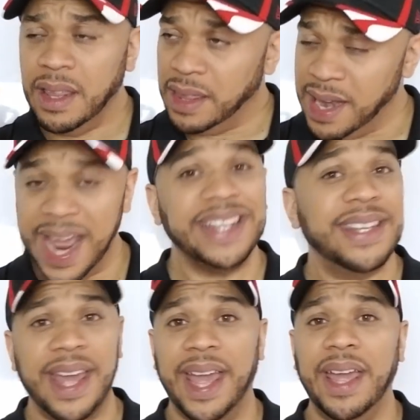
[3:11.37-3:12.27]
the next
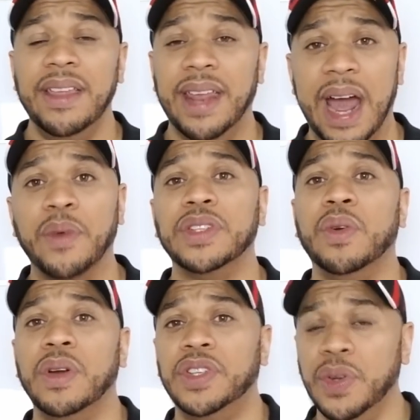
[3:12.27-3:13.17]
day that I was
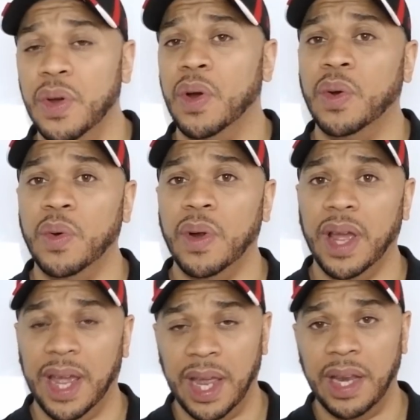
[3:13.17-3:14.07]
going to go
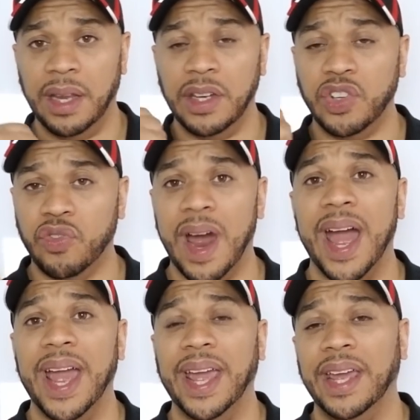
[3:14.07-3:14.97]
and
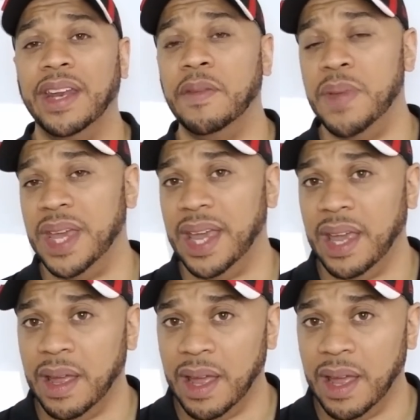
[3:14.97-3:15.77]
try and be